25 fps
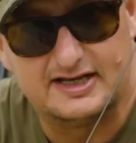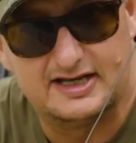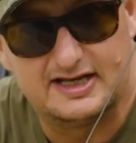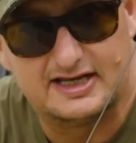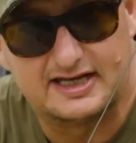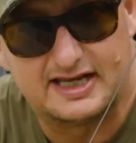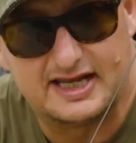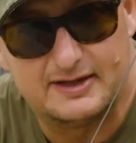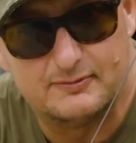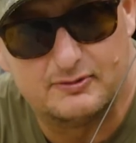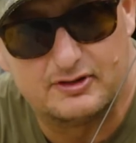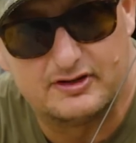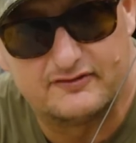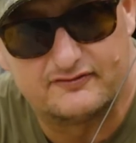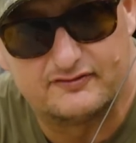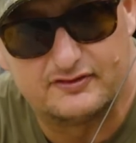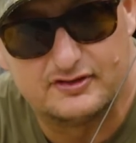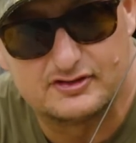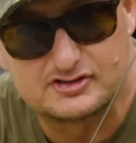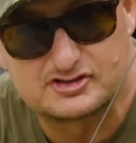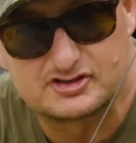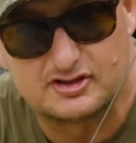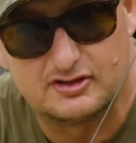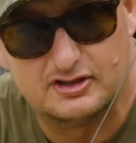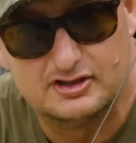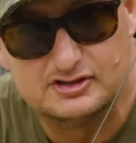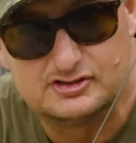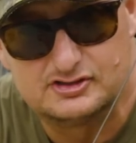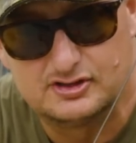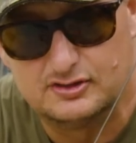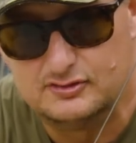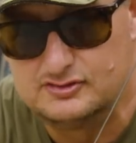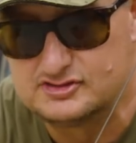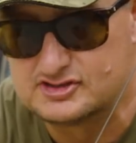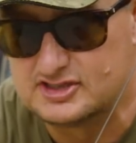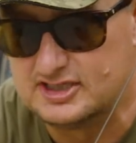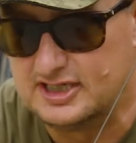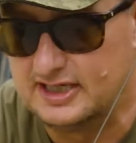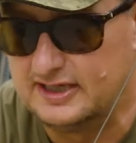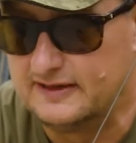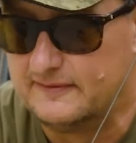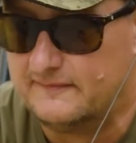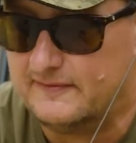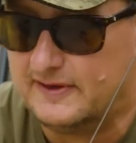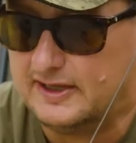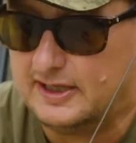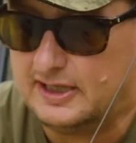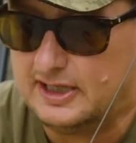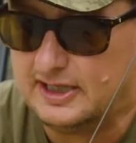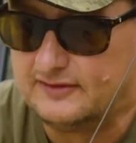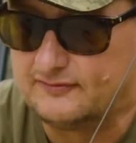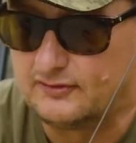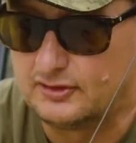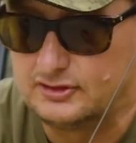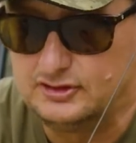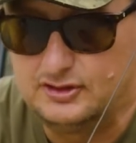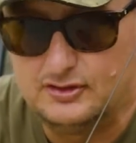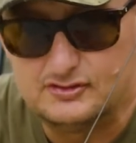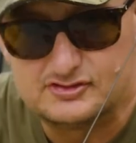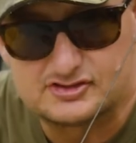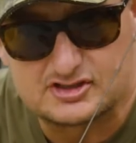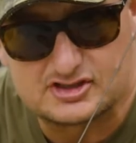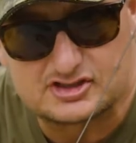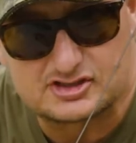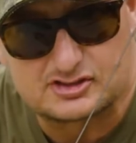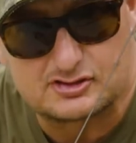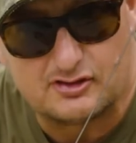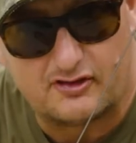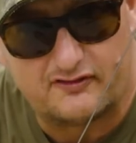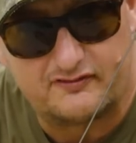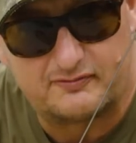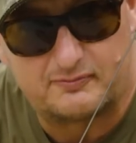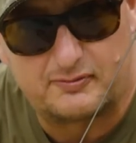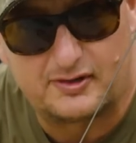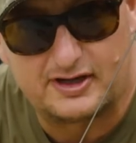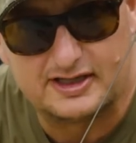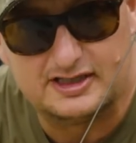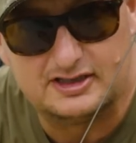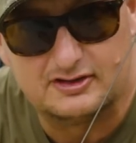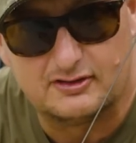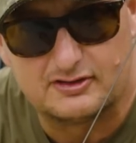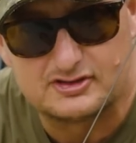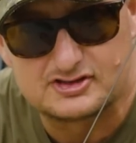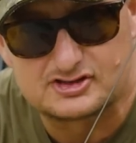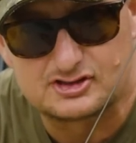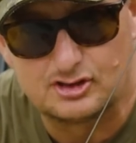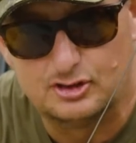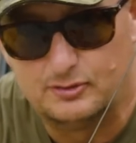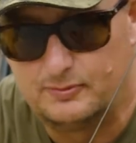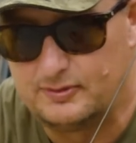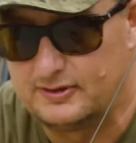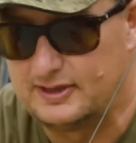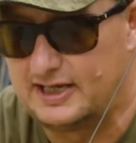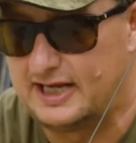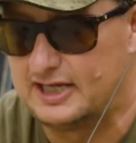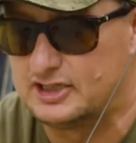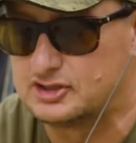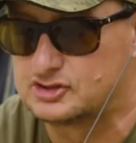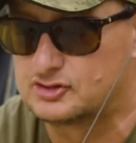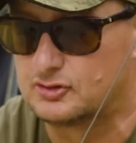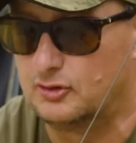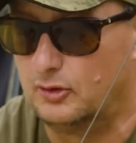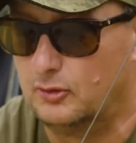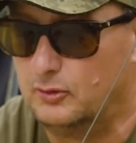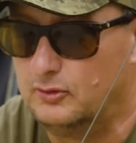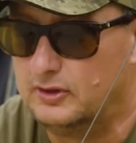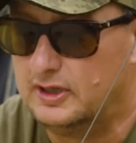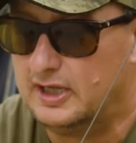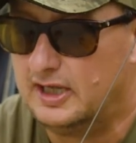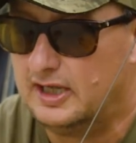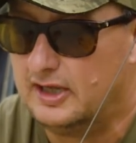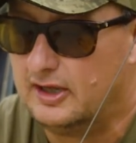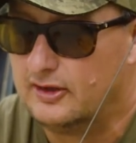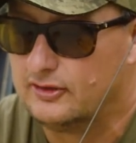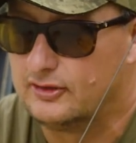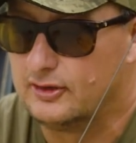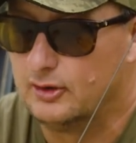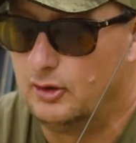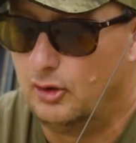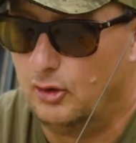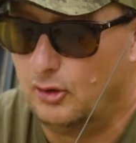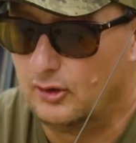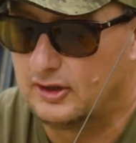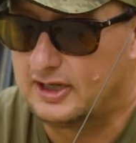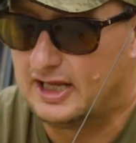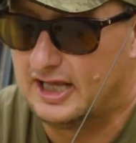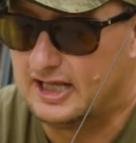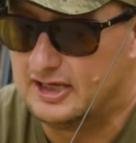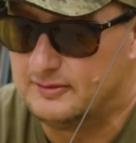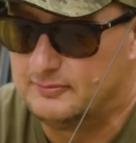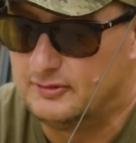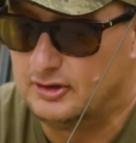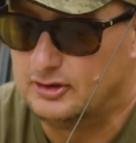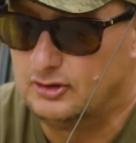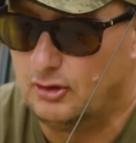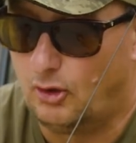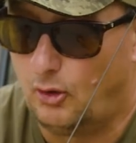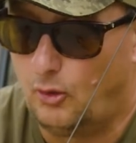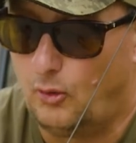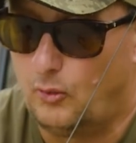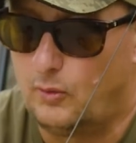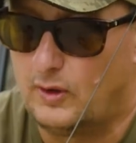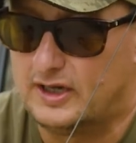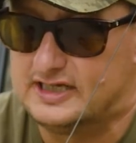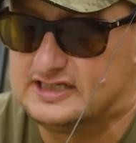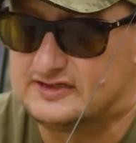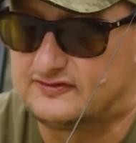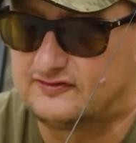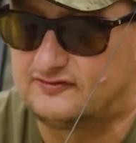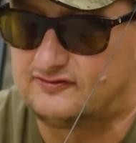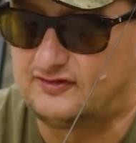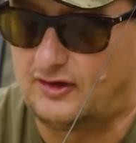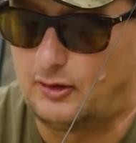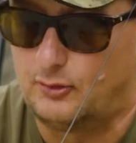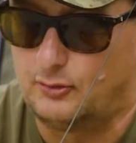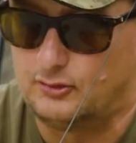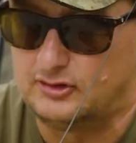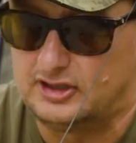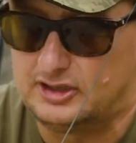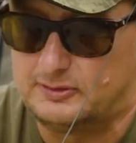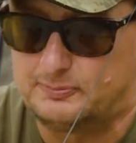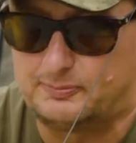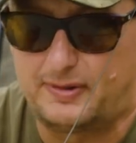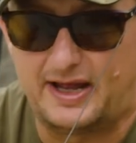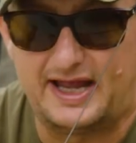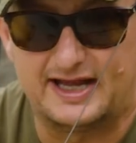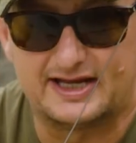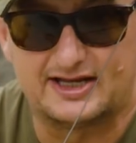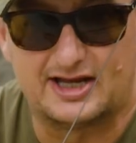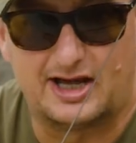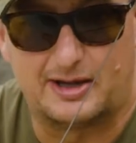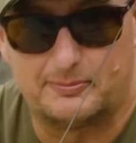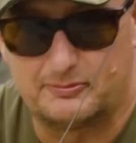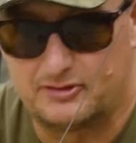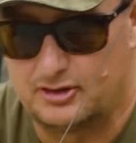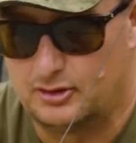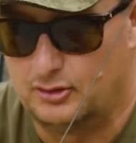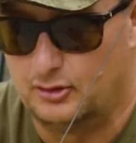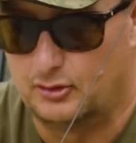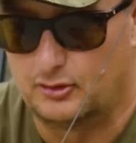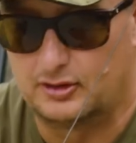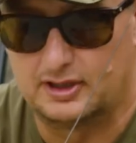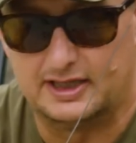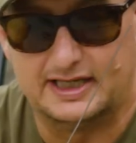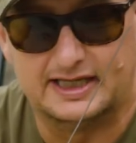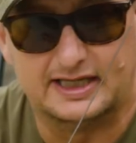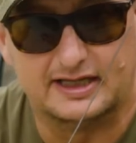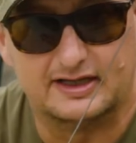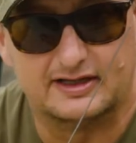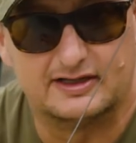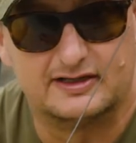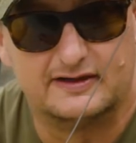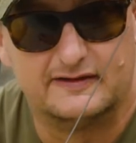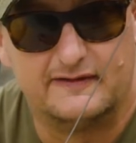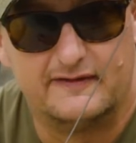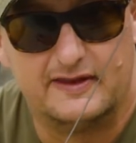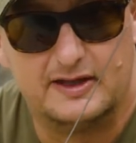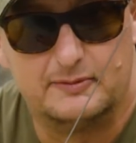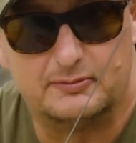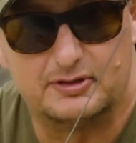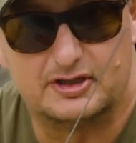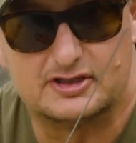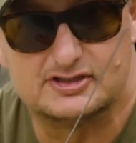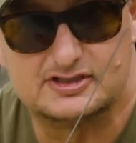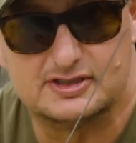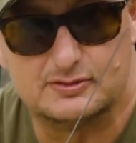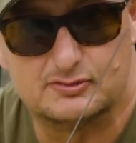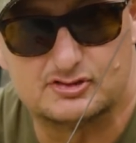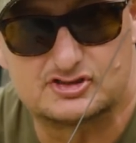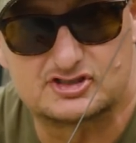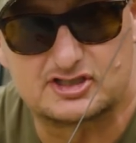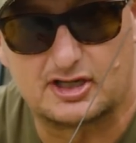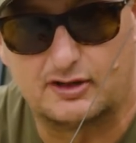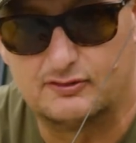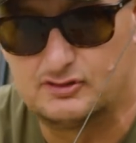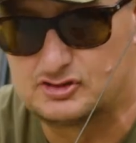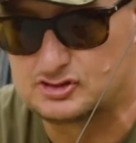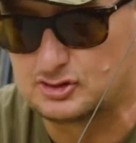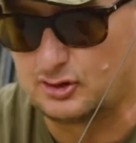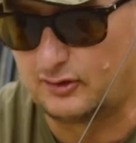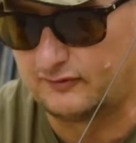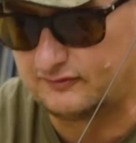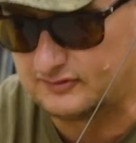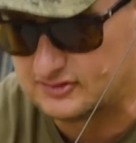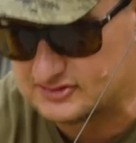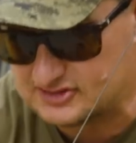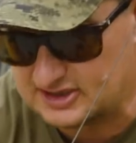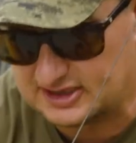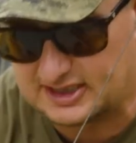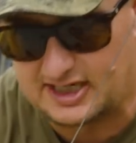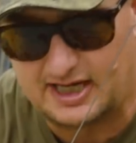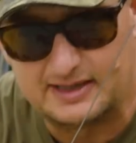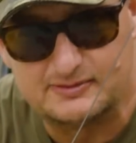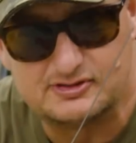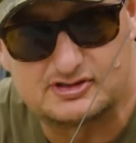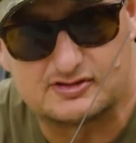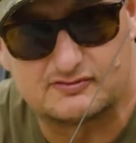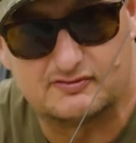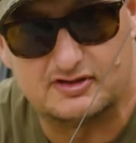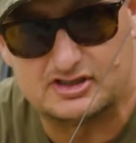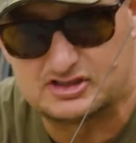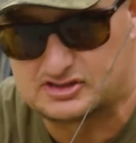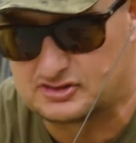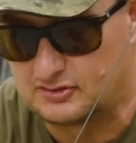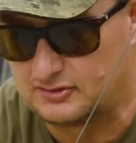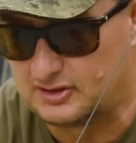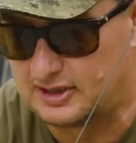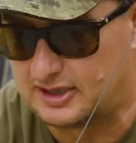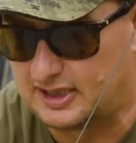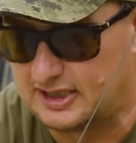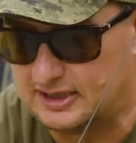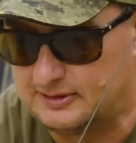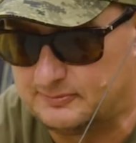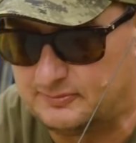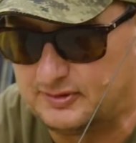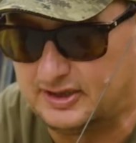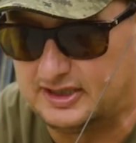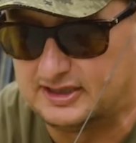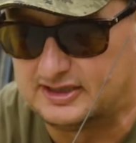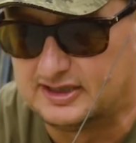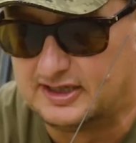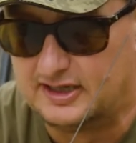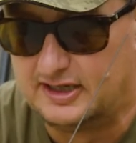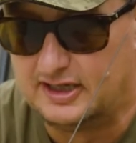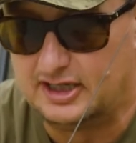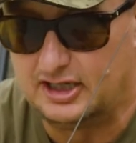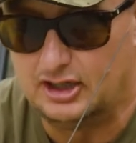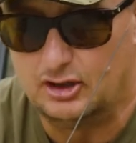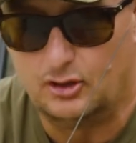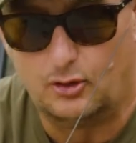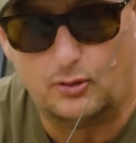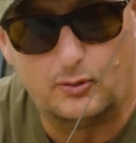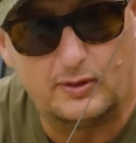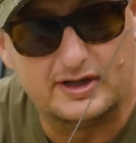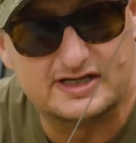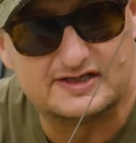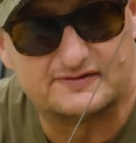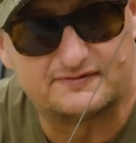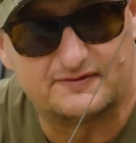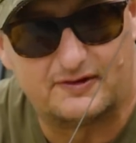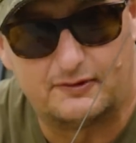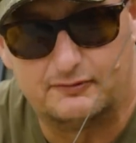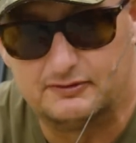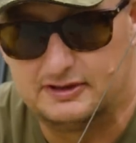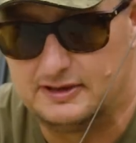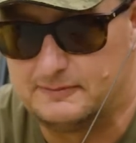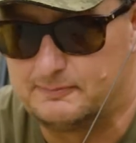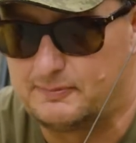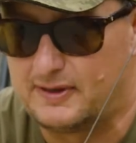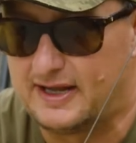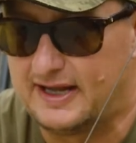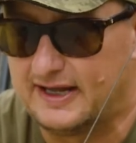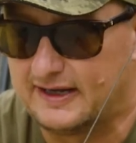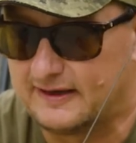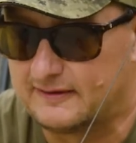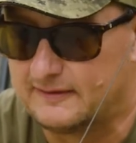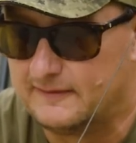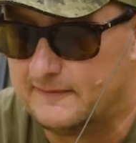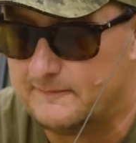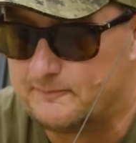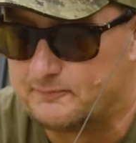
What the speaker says: and again when I first started using it, if I used a soft braid like Supernatural, the hook element always folded back up the hook link. because it was so soft. As it came to rest on the lake bed, it always folded back.